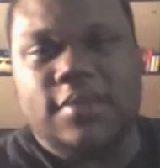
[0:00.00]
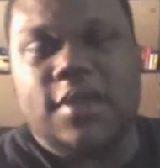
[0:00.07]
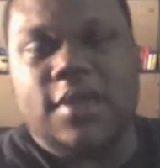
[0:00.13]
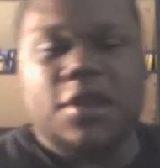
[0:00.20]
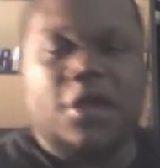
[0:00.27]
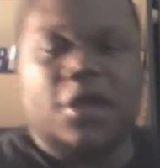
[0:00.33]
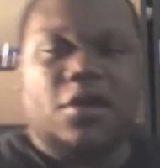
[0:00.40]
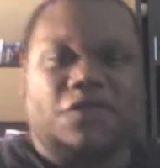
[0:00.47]

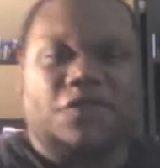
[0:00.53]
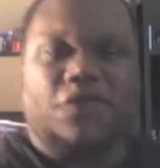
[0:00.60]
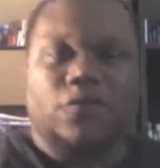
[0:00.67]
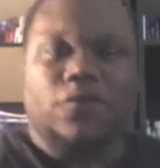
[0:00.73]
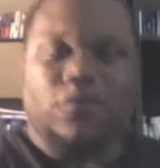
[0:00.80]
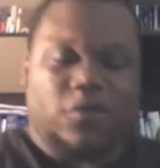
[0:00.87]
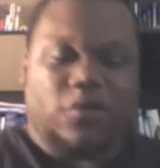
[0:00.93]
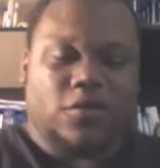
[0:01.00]
now
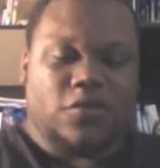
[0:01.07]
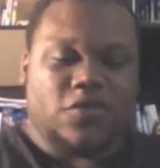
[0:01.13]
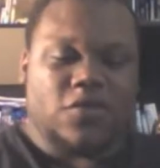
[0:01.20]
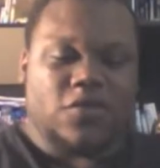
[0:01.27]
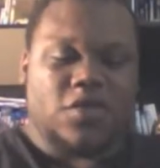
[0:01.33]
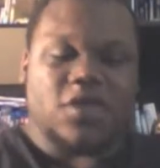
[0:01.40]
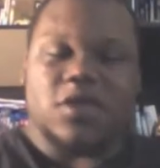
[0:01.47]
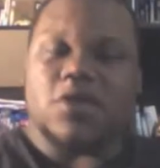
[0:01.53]
for
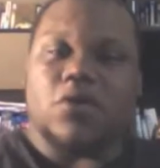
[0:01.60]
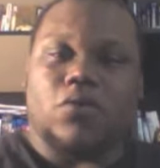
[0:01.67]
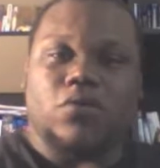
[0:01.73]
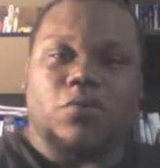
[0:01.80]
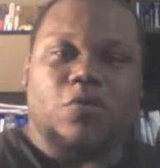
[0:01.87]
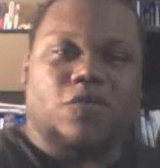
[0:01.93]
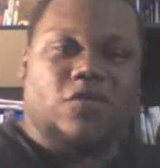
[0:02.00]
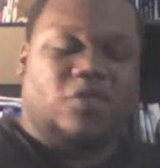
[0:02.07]
the older
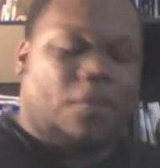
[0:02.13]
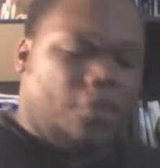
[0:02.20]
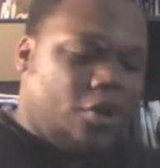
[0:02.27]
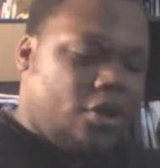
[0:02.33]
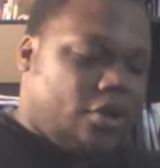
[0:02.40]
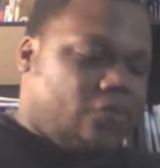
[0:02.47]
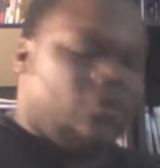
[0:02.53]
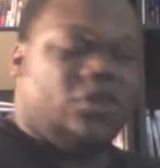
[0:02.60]
movies I
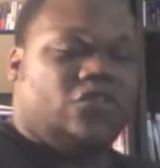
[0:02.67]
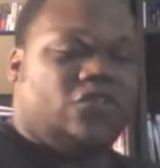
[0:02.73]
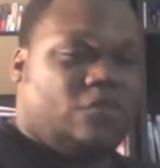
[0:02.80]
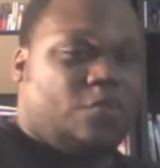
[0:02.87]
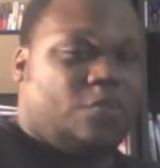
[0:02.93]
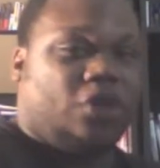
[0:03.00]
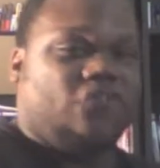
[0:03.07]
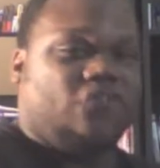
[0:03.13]
bought, I really
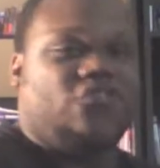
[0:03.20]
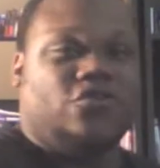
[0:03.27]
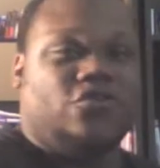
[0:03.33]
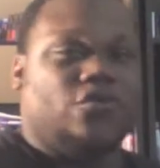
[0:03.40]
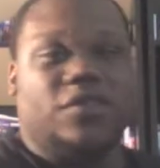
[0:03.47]
just bought two,